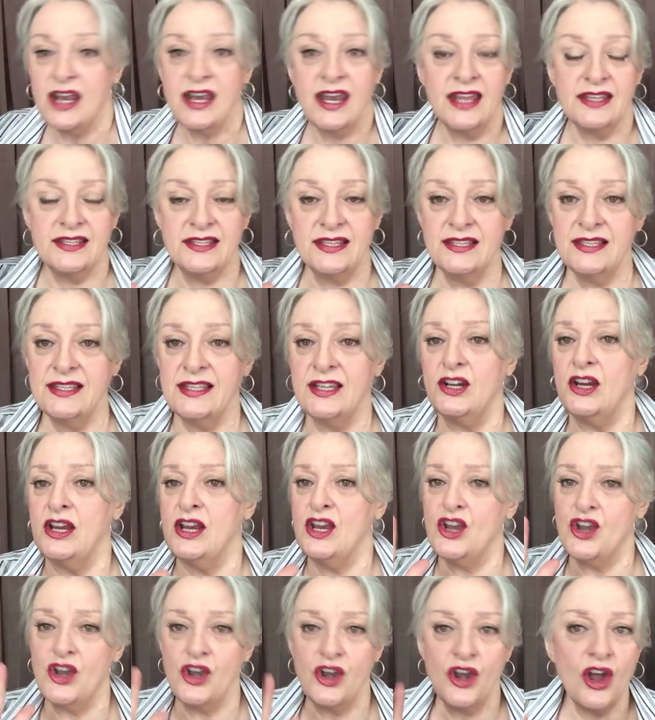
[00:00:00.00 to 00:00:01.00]
necessary,
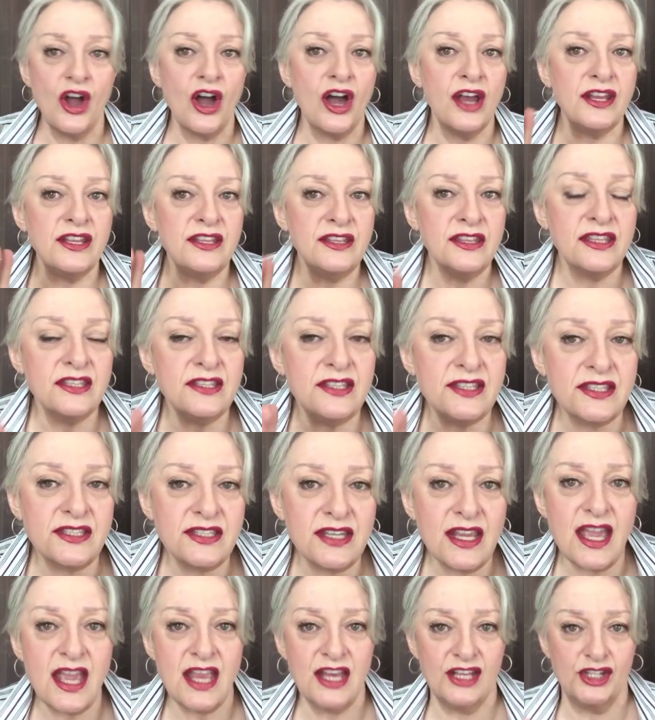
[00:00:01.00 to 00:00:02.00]
not at this
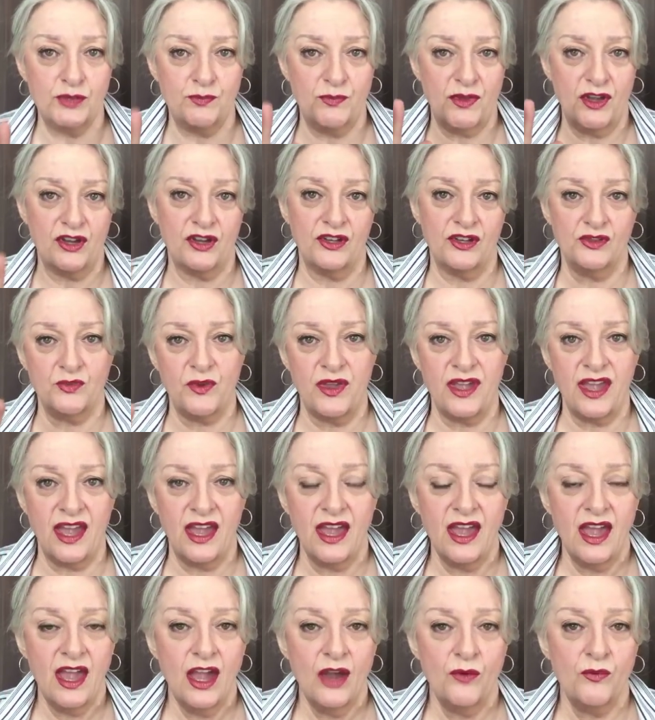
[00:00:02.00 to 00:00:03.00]
stage, because we
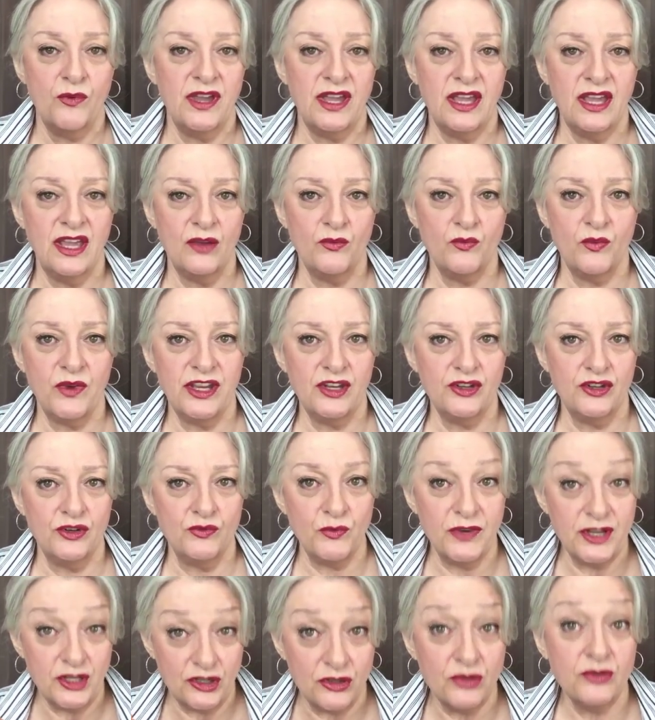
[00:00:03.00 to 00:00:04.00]

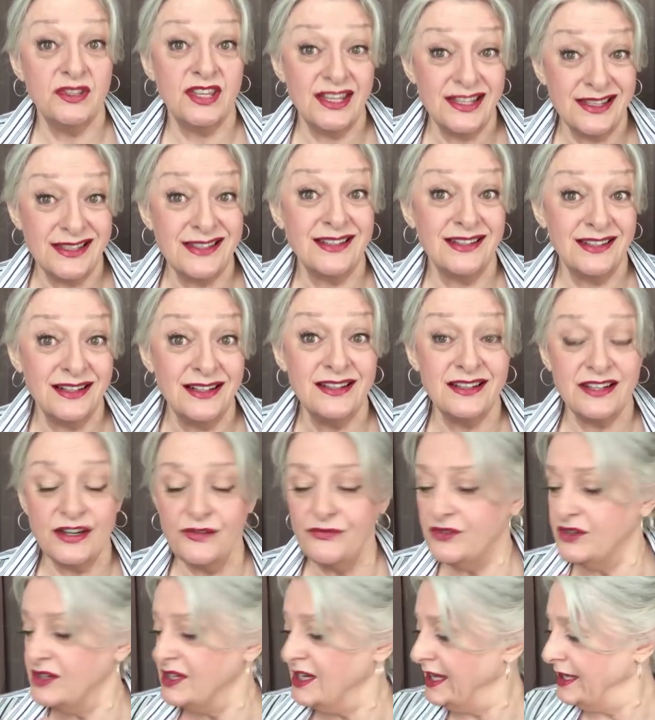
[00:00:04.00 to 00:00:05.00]
do things a little
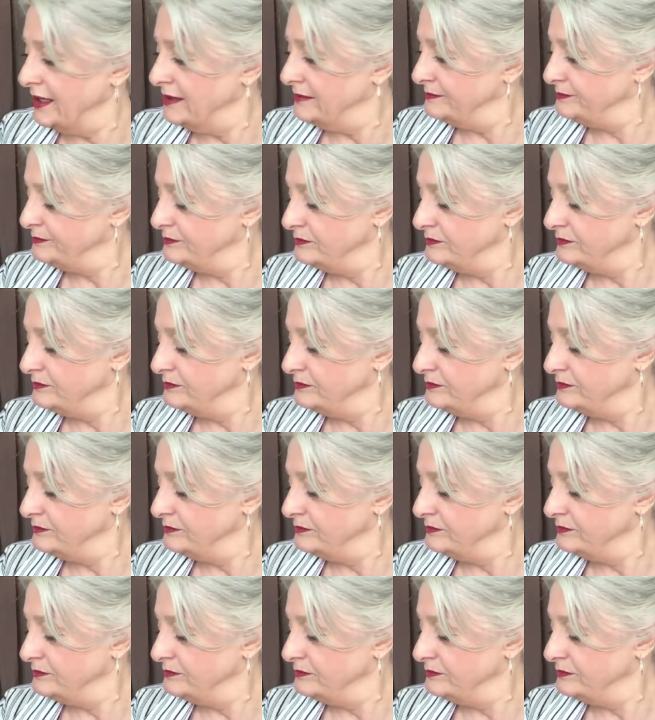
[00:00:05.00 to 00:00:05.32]
differently.